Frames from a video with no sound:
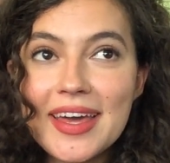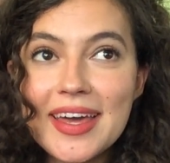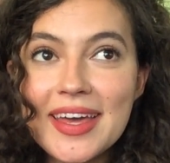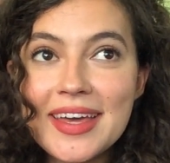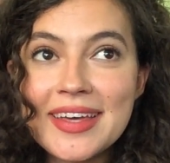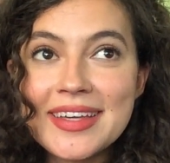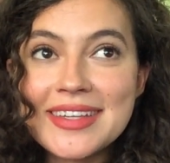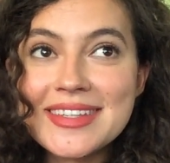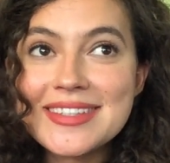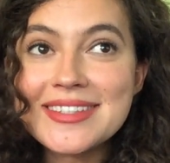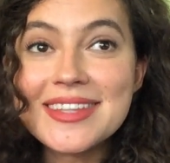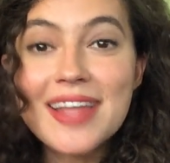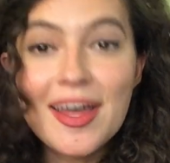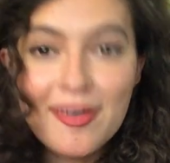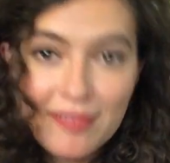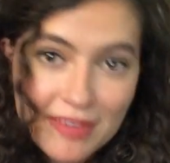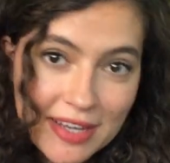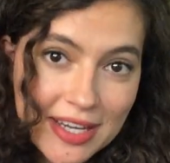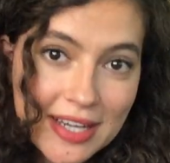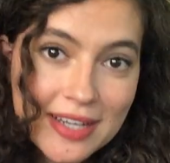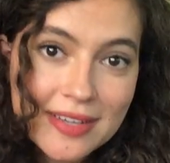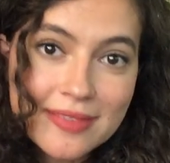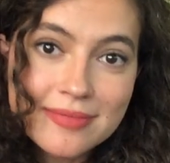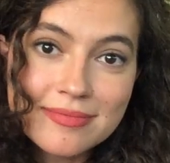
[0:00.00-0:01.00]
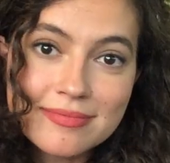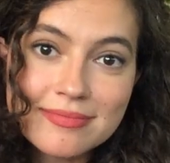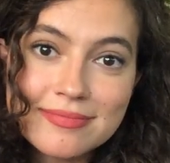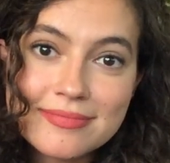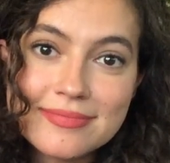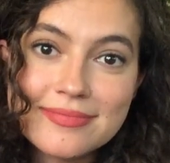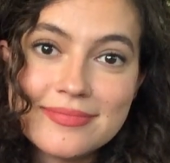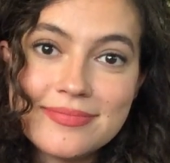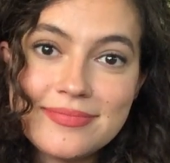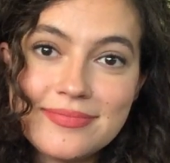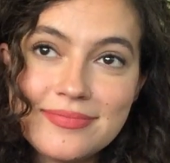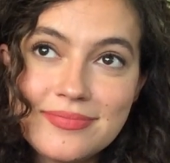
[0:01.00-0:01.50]
is loving,
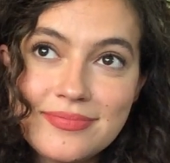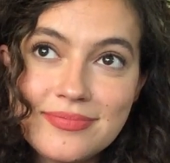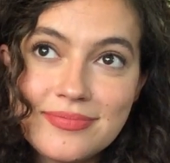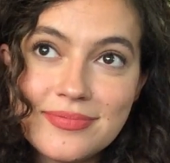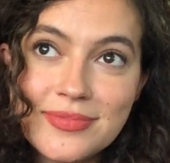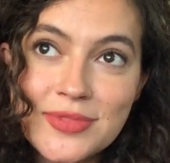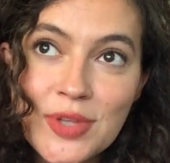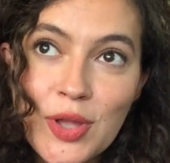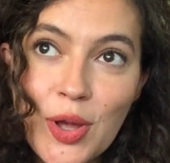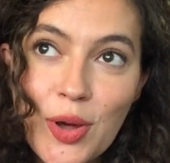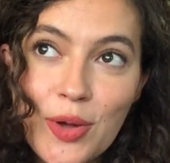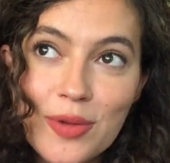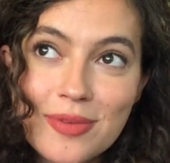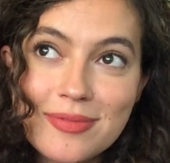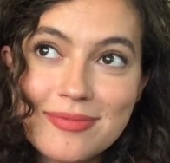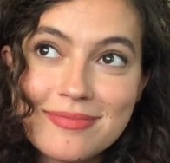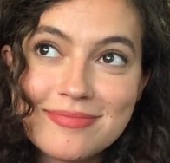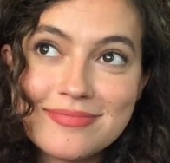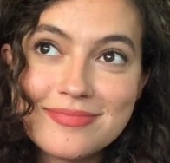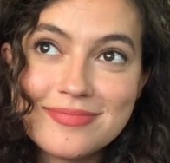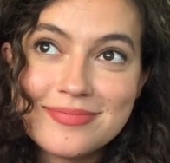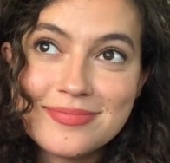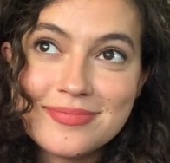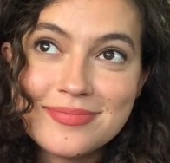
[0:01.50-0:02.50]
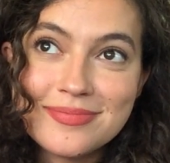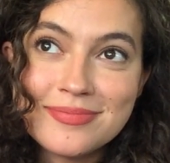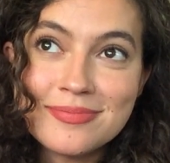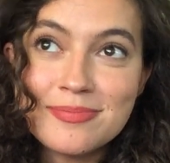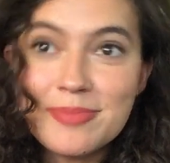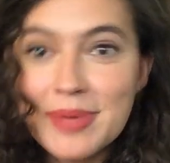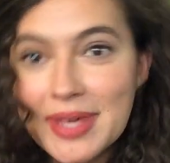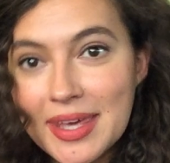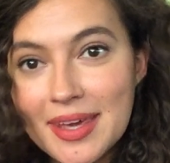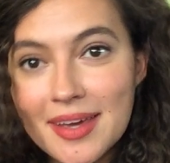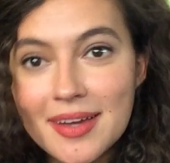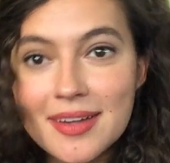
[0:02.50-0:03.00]
not
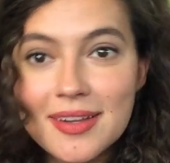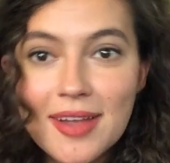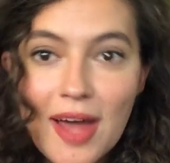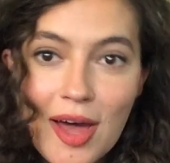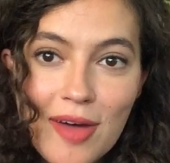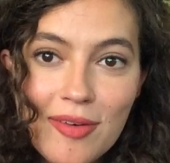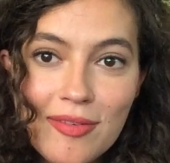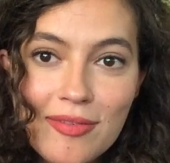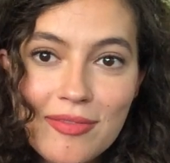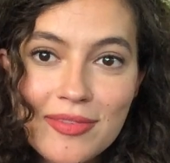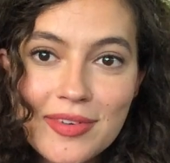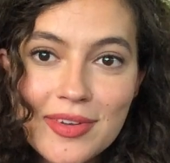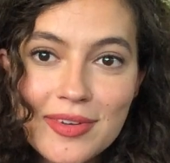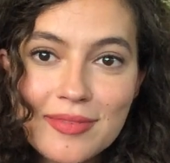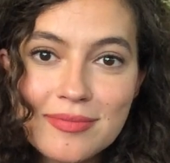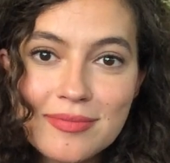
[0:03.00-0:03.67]
being loved.